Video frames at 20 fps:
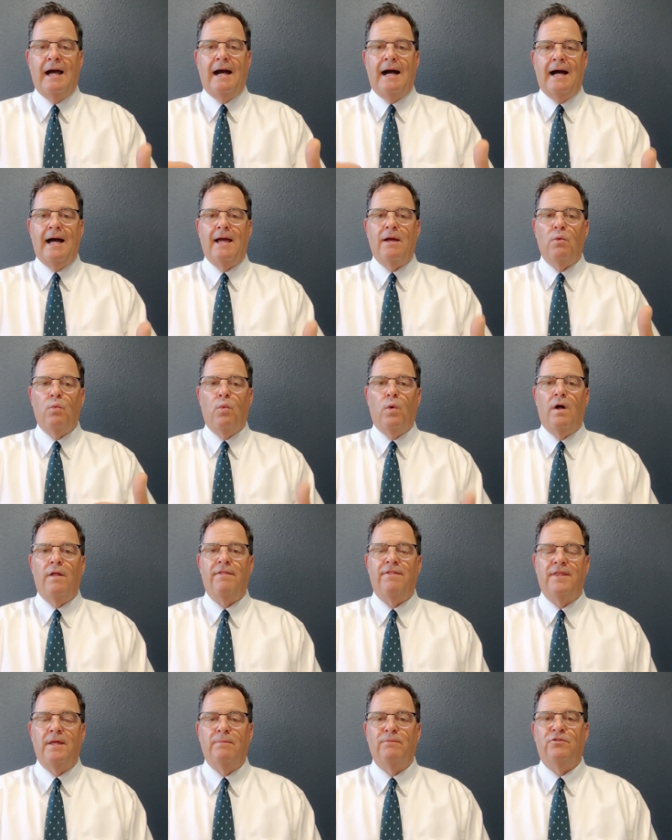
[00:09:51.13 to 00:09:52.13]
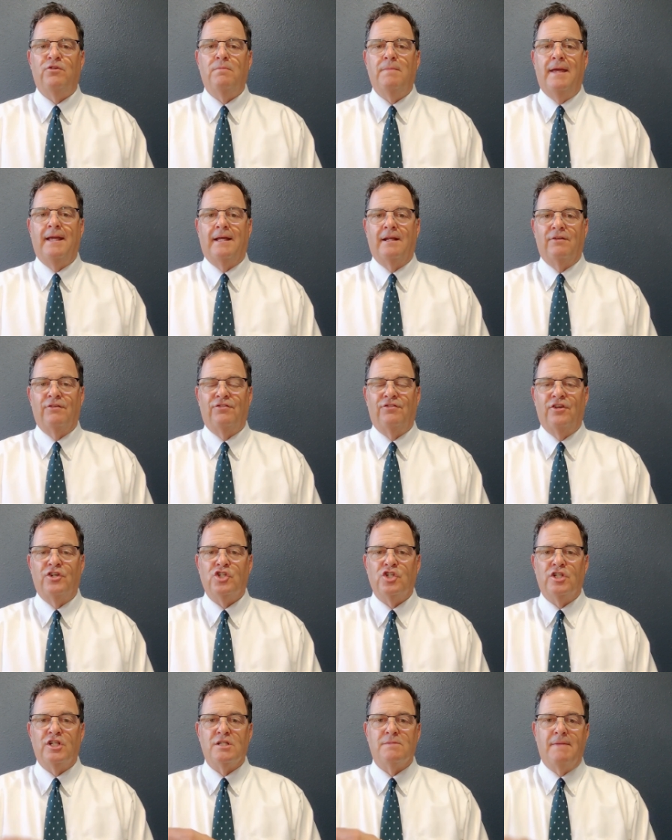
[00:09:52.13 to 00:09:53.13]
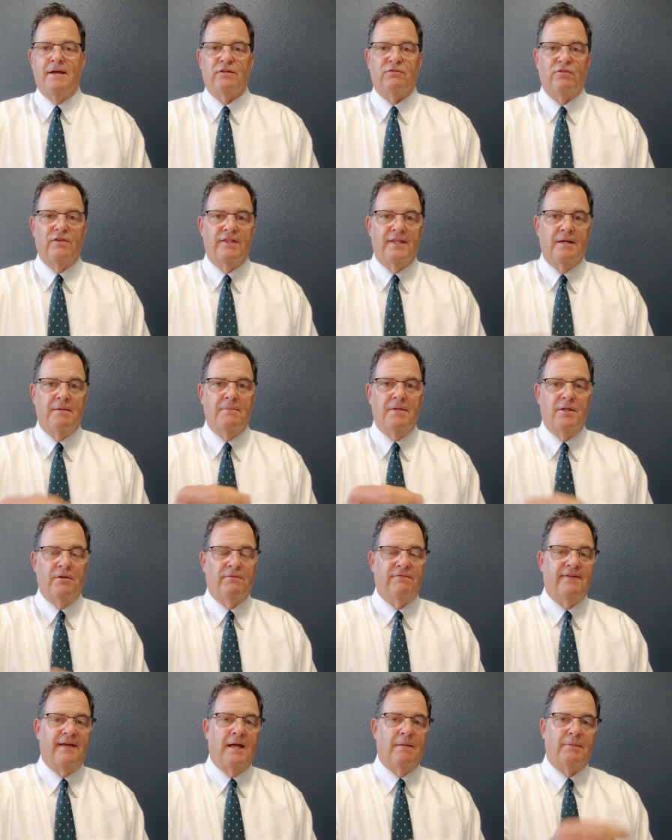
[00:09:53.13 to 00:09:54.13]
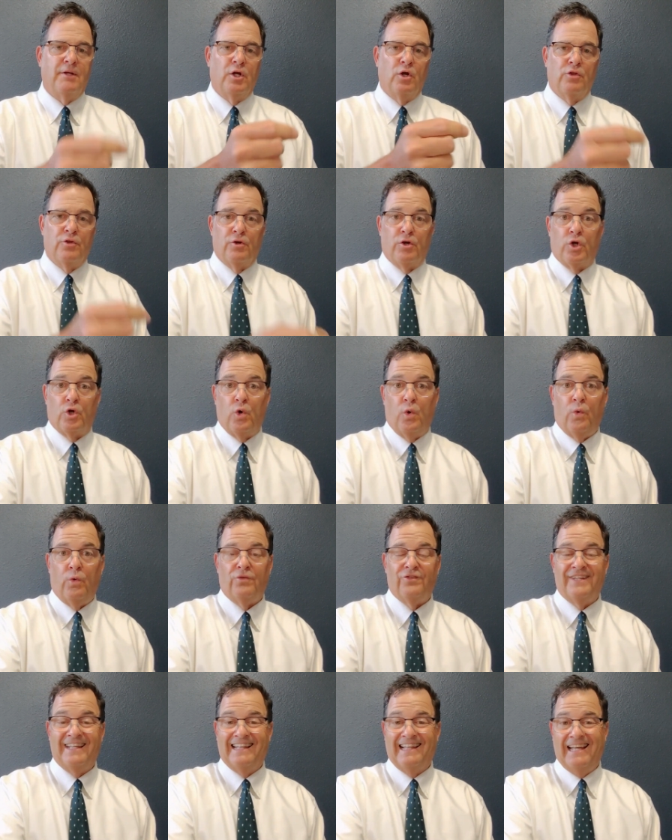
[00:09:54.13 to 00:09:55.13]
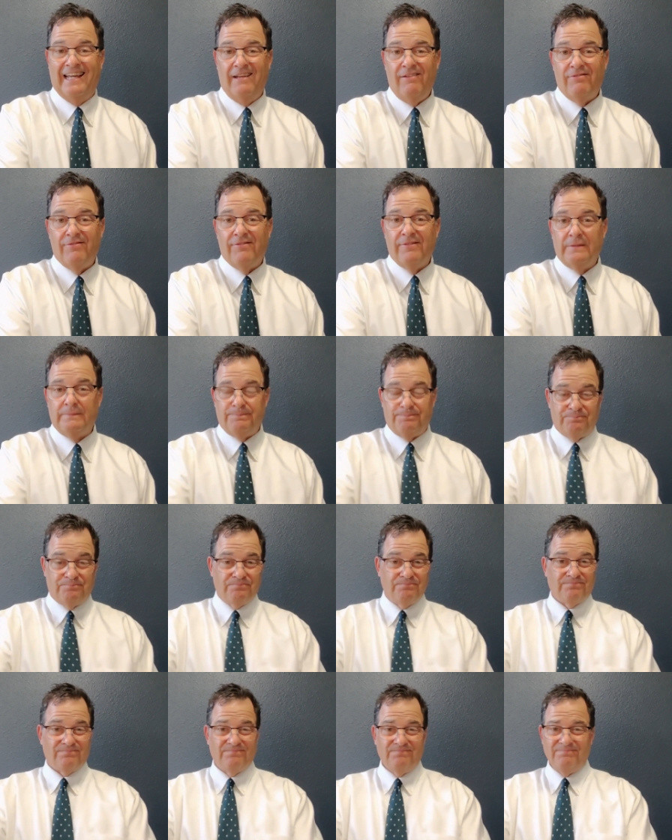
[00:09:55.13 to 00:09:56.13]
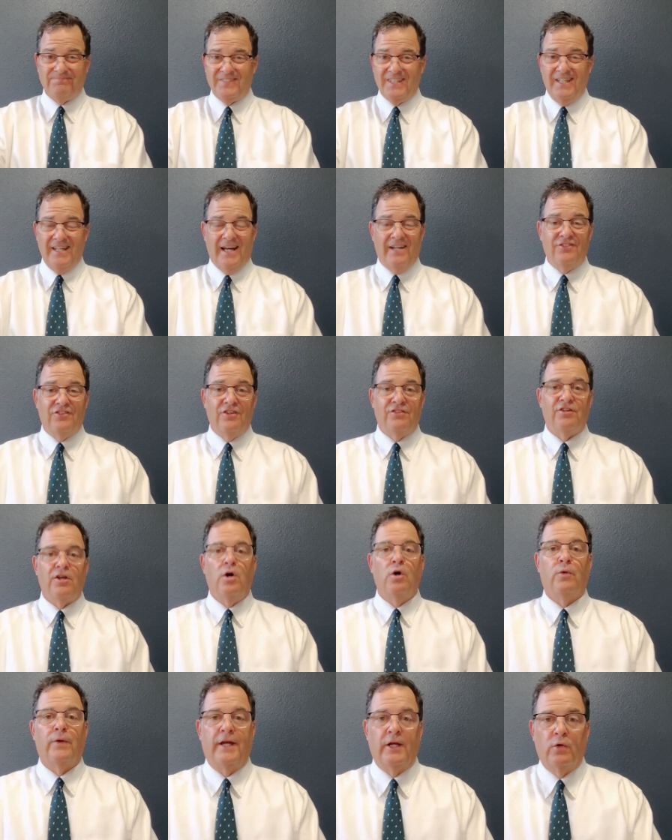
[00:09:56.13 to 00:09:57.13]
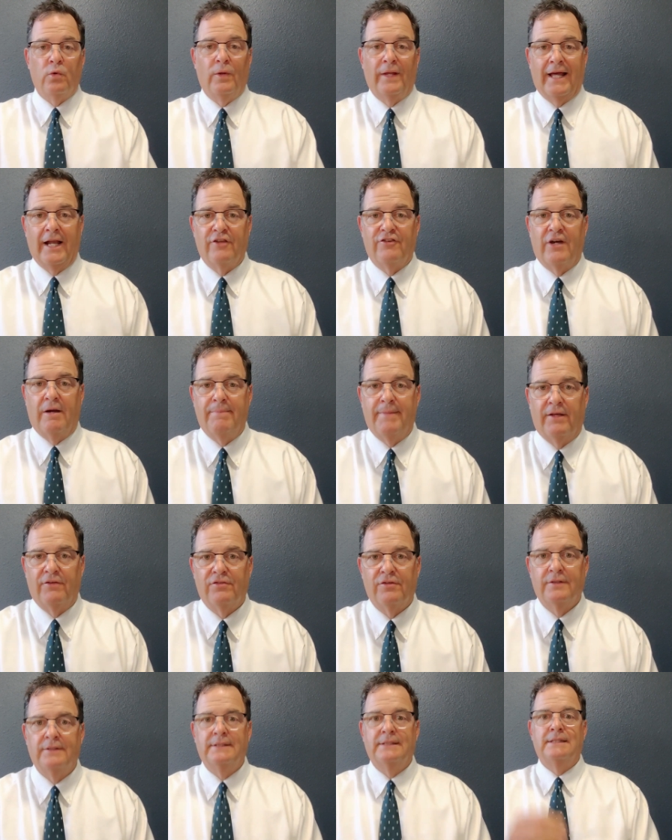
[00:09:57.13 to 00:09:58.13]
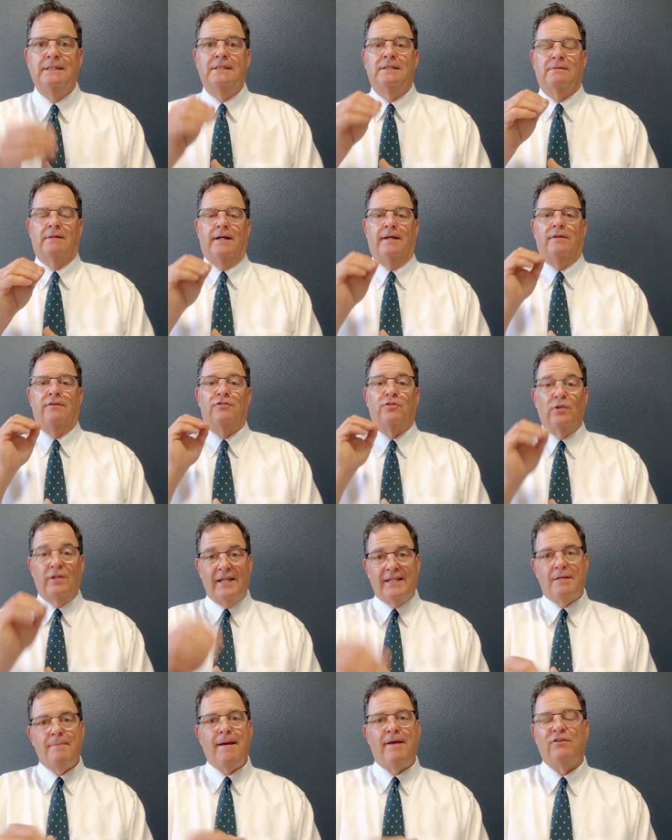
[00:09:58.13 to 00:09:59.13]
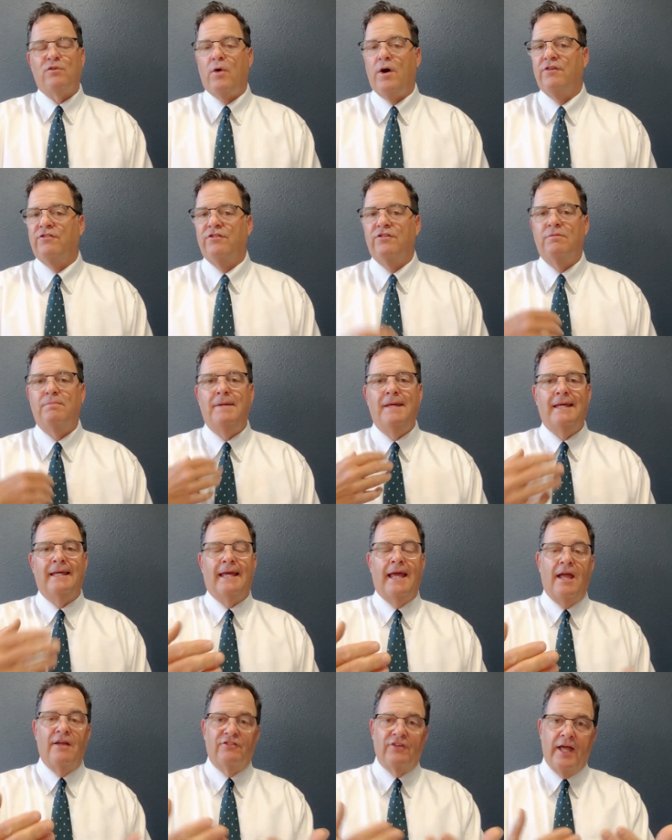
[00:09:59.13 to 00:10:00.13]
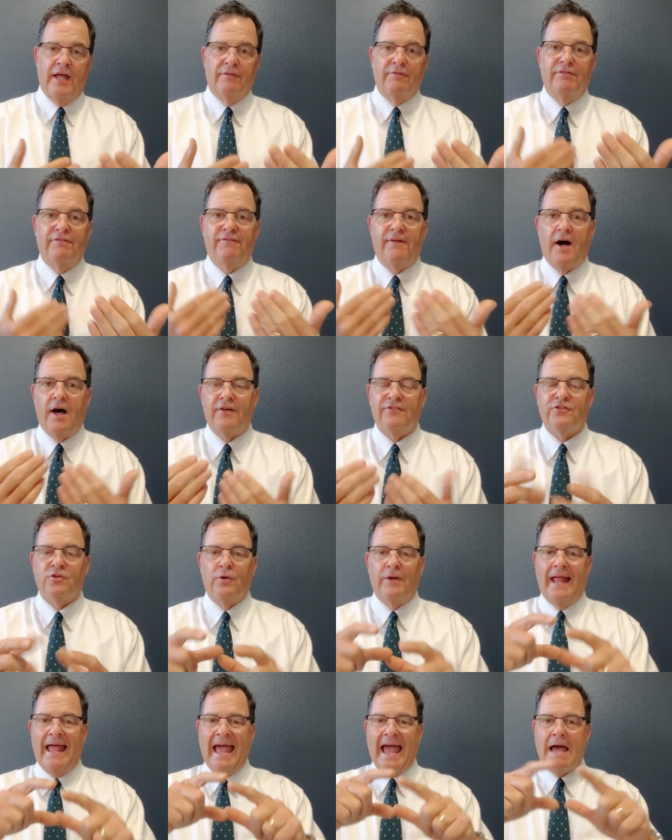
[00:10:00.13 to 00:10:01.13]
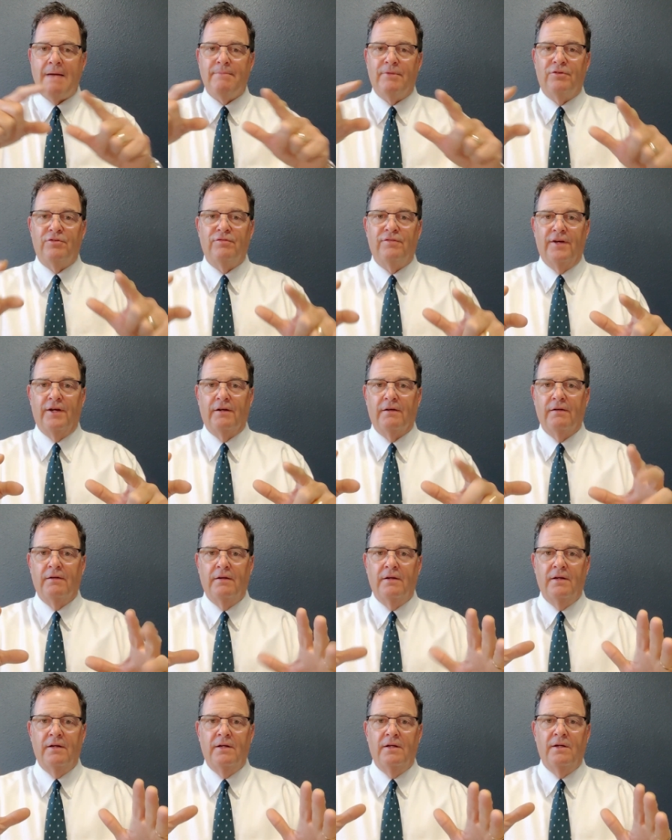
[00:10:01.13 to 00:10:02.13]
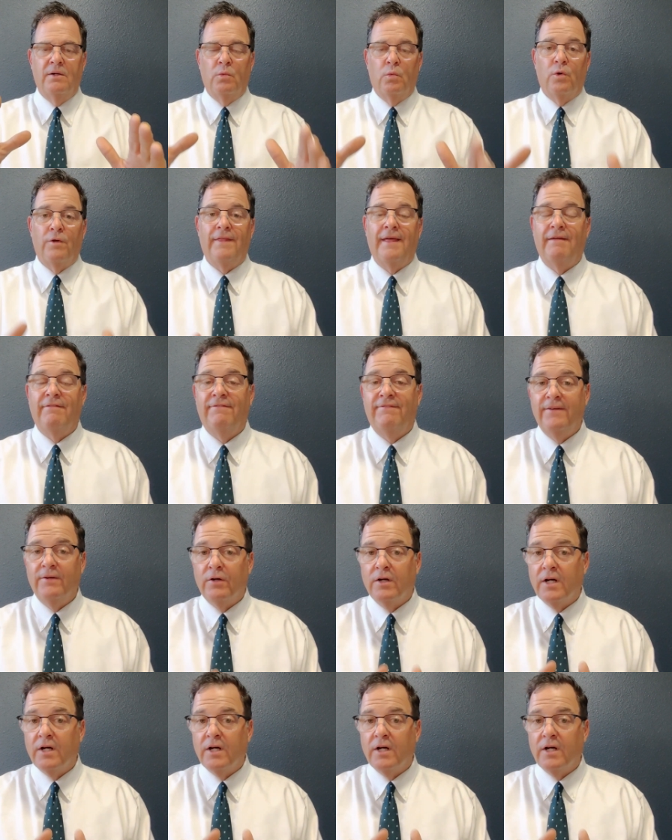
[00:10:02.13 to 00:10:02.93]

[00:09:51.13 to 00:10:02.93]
I want them to make a decision that's best for them and their family or their goals in life. Not just, oh, great, cool, I got a job, thanks. Right? So let them ask questions, be engaged, and foster an atmosphere where they feel